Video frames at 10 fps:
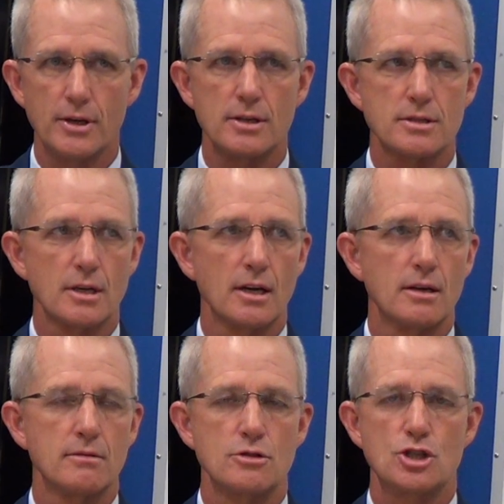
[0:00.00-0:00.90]
that is
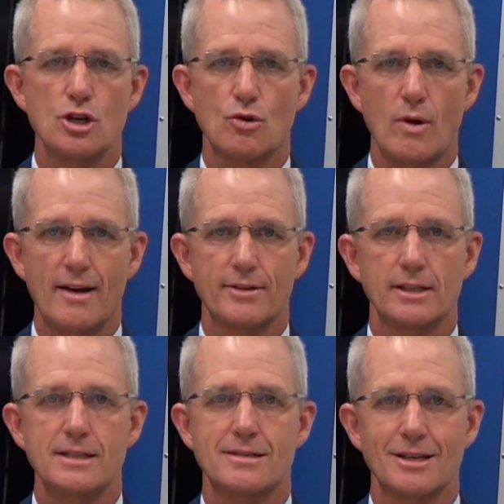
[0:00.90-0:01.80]

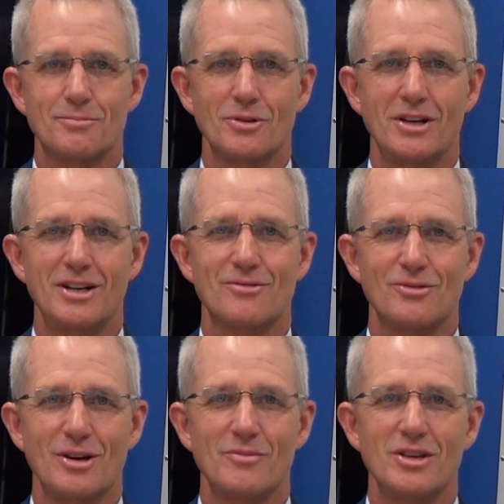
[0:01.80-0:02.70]
geographically separated
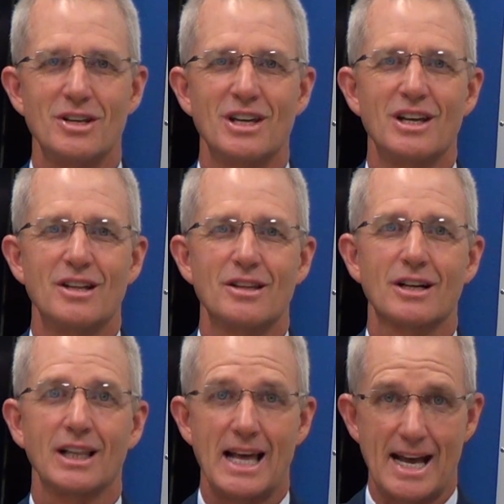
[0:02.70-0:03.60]
from the
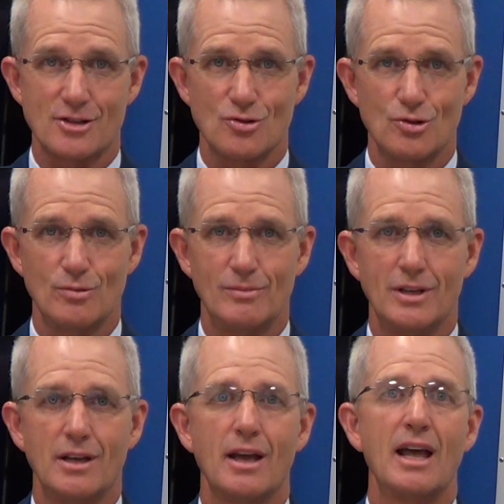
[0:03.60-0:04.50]
classroom
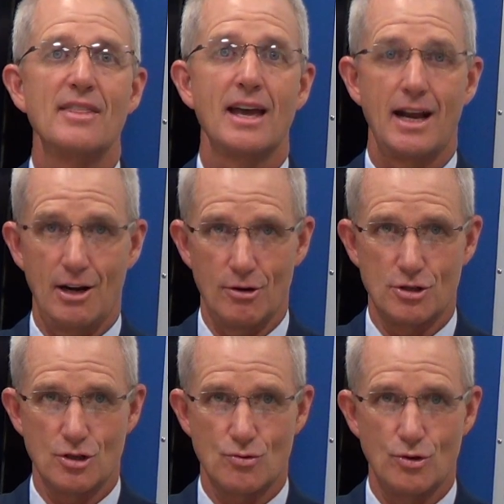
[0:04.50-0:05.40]
and the
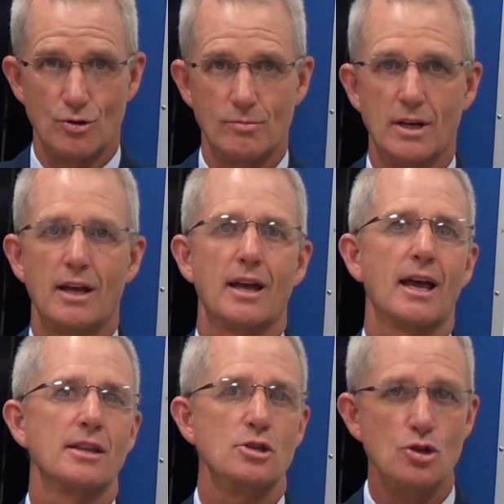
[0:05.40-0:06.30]
heritage room
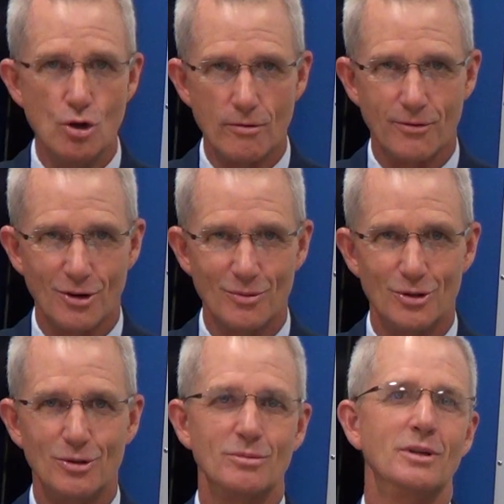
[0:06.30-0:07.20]
and the
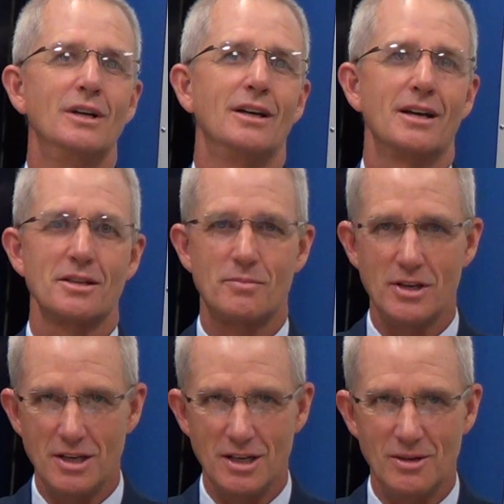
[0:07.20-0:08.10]
uniform room and the
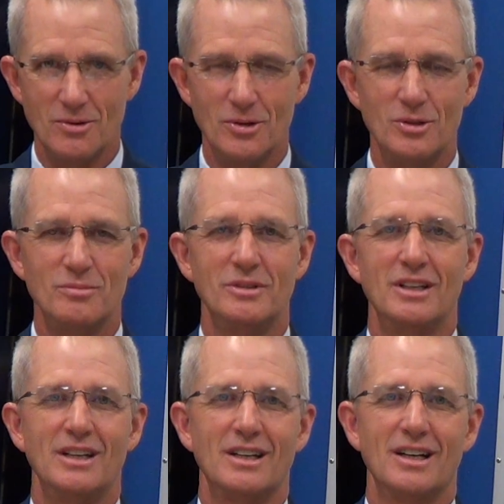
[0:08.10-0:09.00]
PE room
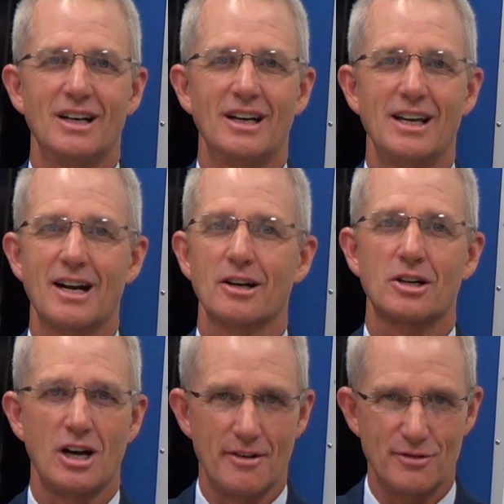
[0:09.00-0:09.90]
and our
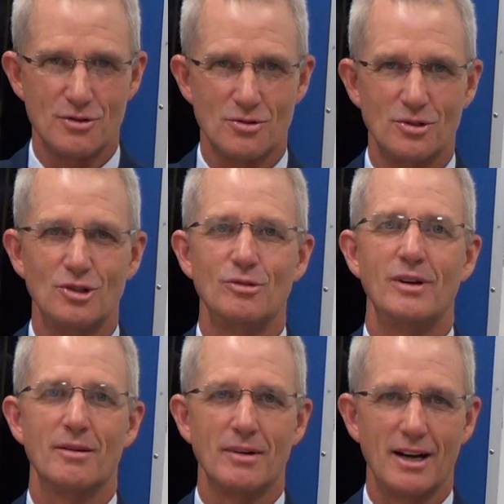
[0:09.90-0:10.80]
conference room
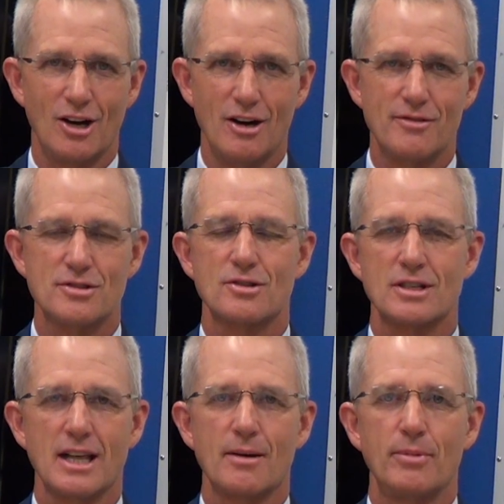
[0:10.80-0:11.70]
and my office. There's
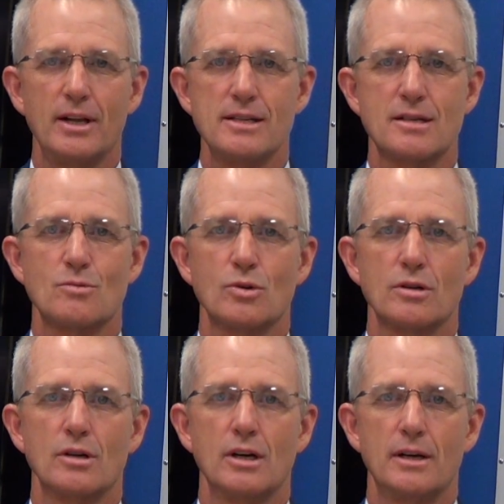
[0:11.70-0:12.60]
a lot of places
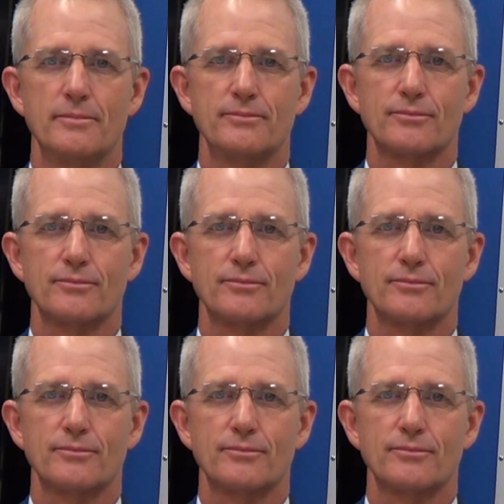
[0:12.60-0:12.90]
where